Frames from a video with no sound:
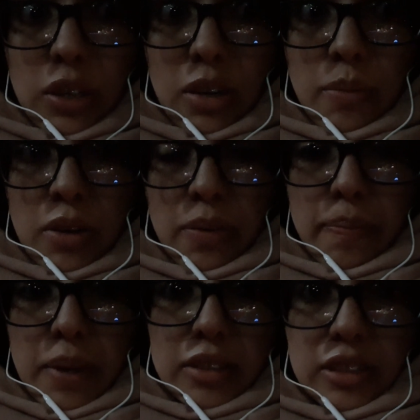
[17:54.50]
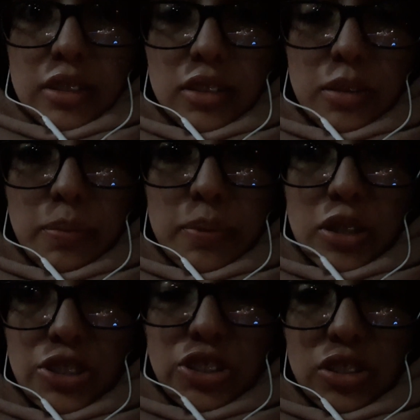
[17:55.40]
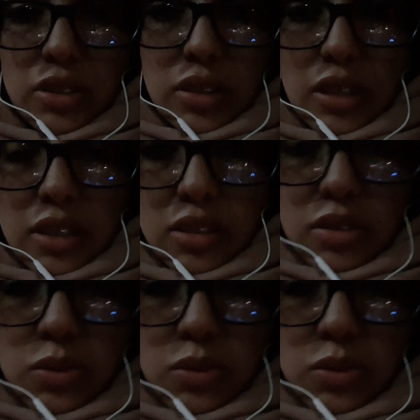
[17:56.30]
no more buses to Bruges. That's